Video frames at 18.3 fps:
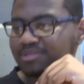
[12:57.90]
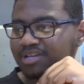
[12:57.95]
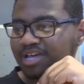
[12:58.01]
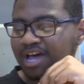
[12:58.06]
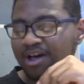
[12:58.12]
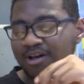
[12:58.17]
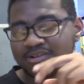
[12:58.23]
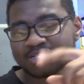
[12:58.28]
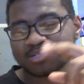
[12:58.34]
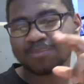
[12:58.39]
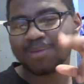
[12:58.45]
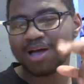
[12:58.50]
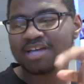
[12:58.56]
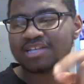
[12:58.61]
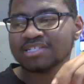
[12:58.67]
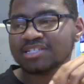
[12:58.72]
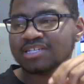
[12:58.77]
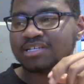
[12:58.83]
How's the
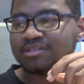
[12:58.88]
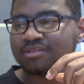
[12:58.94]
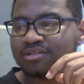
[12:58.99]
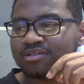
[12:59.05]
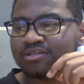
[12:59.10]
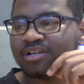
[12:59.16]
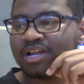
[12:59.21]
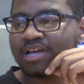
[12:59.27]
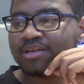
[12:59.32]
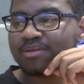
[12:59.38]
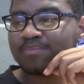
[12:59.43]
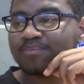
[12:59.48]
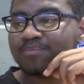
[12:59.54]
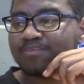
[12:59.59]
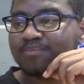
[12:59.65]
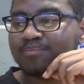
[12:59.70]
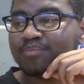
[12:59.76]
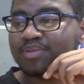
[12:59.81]
magazine, like,
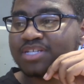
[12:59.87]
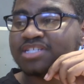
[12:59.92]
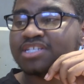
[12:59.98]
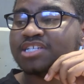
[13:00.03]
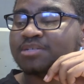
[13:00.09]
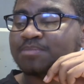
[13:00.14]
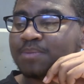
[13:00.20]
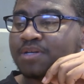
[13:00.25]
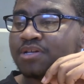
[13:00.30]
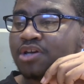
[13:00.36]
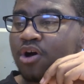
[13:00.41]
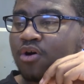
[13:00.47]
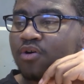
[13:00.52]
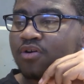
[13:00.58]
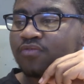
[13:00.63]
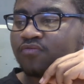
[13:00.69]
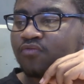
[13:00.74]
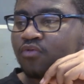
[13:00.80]
business been
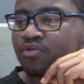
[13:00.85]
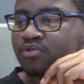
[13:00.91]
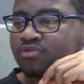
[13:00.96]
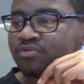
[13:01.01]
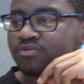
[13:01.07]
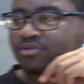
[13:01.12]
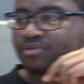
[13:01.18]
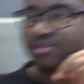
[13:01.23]
going for you?